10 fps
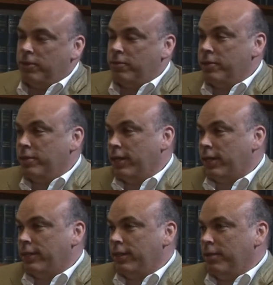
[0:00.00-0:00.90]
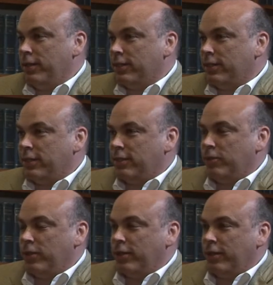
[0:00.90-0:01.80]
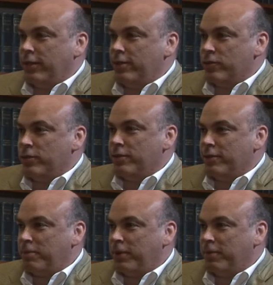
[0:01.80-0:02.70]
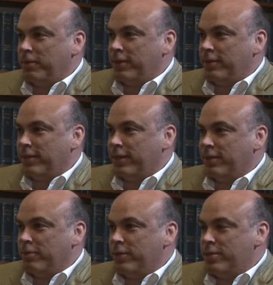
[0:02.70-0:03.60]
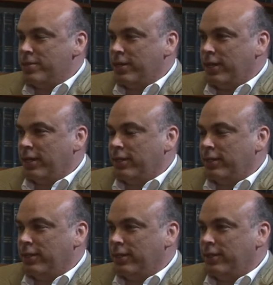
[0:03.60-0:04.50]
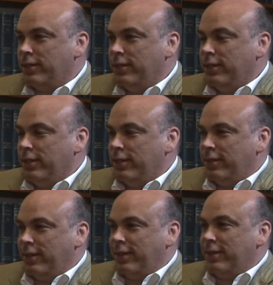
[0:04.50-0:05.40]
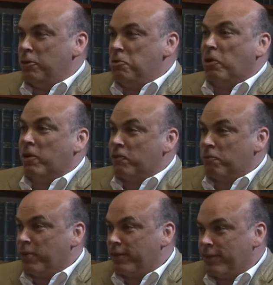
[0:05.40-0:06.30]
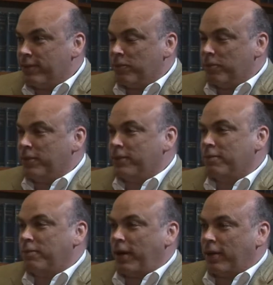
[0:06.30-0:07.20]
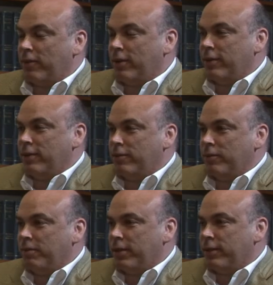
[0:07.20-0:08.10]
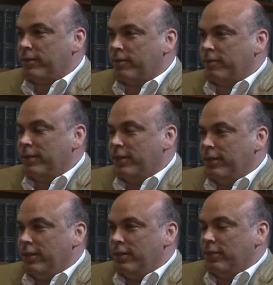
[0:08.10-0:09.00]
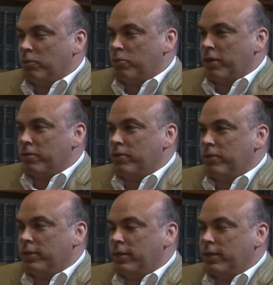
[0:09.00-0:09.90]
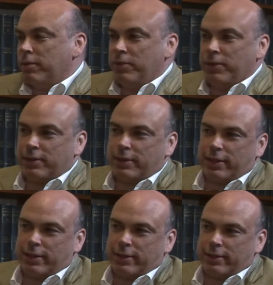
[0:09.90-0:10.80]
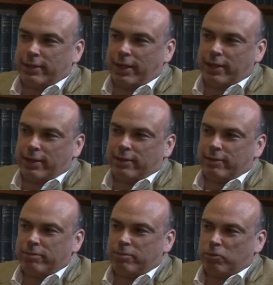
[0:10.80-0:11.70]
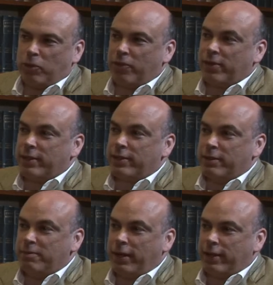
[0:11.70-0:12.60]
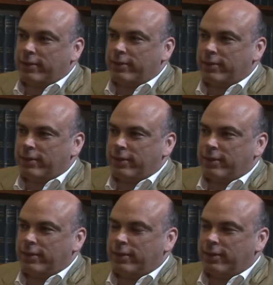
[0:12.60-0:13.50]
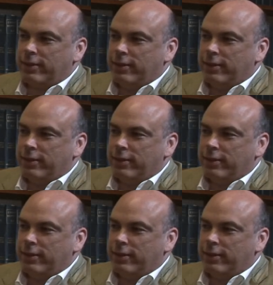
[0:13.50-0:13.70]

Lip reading: was originally an academic, working in the engineering department here at Cambridge, and I had no knowledge of business or business background, and we made some sort of breakthroughs in getting computers to understand what things actually meant. And